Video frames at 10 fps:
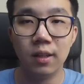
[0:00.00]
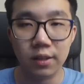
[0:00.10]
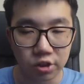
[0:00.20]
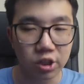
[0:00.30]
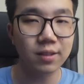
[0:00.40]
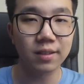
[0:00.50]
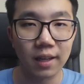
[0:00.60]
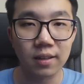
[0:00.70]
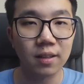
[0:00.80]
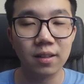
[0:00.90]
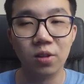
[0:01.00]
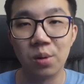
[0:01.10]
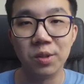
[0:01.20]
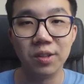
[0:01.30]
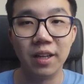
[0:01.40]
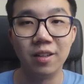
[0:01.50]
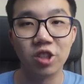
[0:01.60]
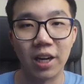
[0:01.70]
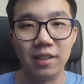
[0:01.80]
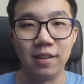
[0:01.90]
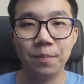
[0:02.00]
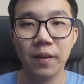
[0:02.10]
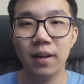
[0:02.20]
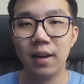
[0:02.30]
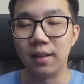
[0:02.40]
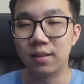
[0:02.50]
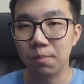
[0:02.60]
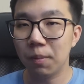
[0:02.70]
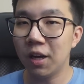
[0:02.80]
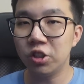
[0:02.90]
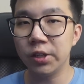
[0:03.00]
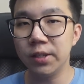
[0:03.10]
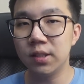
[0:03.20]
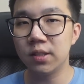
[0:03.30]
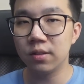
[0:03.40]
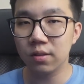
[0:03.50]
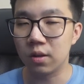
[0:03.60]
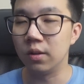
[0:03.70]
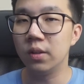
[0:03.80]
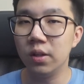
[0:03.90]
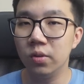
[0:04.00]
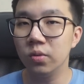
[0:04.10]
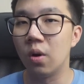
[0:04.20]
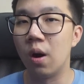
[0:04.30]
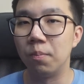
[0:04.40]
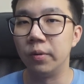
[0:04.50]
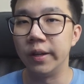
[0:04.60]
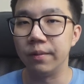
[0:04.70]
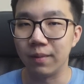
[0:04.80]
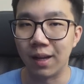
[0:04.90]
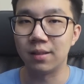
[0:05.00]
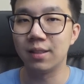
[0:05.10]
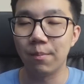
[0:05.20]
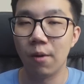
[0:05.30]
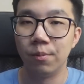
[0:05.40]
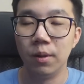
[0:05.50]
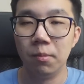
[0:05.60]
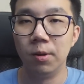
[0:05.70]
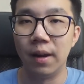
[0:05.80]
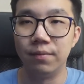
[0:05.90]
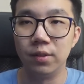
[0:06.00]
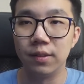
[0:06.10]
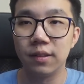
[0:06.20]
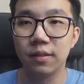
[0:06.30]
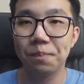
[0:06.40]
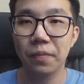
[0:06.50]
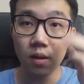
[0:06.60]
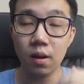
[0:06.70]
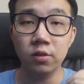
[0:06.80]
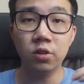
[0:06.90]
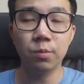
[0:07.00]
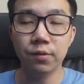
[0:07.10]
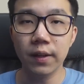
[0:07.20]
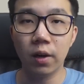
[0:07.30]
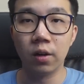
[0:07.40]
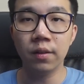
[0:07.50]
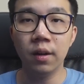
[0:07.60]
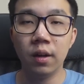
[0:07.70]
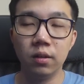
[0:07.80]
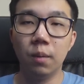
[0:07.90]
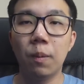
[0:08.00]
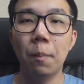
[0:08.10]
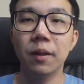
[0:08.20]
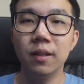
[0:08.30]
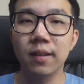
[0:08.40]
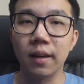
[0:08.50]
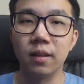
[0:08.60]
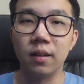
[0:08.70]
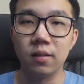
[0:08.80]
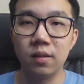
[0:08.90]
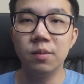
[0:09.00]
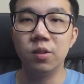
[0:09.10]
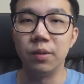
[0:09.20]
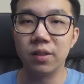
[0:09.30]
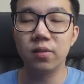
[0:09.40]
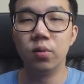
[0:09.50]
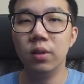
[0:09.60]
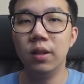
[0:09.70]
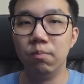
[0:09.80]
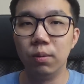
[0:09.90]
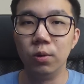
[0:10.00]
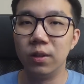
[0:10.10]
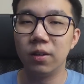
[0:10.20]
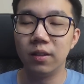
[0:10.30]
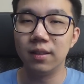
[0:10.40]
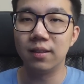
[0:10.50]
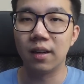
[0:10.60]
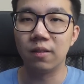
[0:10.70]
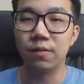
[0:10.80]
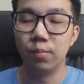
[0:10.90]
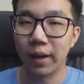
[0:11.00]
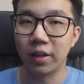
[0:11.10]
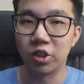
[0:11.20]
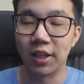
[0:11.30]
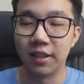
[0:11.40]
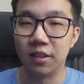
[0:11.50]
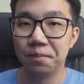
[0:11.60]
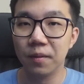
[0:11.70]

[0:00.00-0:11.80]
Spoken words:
is just another normal day in China, and supply chains continue to operate at suboptimal levels. So moving on, the property sector seems to be slowly imploding on itself back in China.